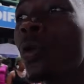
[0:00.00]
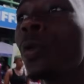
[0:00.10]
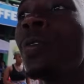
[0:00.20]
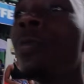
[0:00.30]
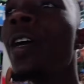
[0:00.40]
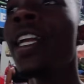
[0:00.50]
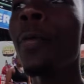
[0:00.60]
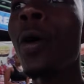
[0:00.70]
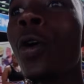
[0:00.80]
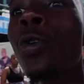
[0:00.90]
So right now
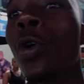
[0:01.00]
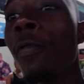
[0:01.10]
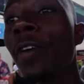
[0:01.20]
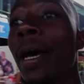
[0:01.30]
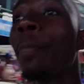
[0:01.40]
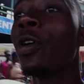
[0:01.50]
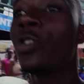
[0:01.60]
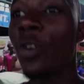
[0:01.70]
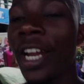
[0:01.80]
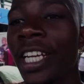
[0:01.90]
we are going to go for the
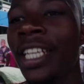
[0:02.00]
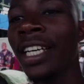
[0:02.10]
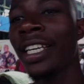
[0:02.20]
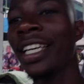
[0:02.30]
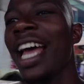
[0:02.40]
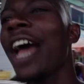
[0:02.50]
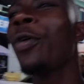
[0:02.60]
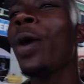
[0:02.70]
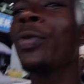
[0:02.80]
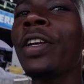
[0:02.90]
boat ride. I
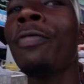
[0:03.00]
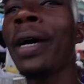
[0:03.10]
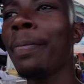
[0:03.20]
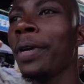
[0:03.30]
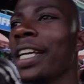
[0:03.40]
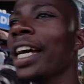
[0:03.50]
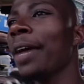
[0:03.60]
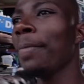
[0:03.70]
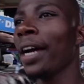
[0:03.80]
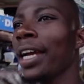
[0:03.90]
don't want to leave my boater
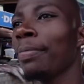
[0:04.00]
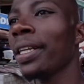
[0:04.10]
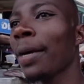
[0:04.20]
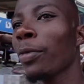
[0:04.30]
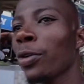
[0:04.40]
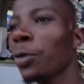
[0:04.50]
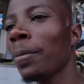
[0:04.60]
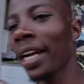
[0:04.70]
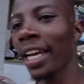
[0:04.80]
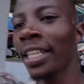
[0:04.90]
guy behind, but I'm going to
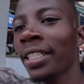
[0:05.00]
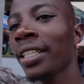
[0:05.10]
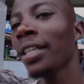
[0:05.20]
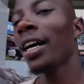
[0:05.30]
bargain.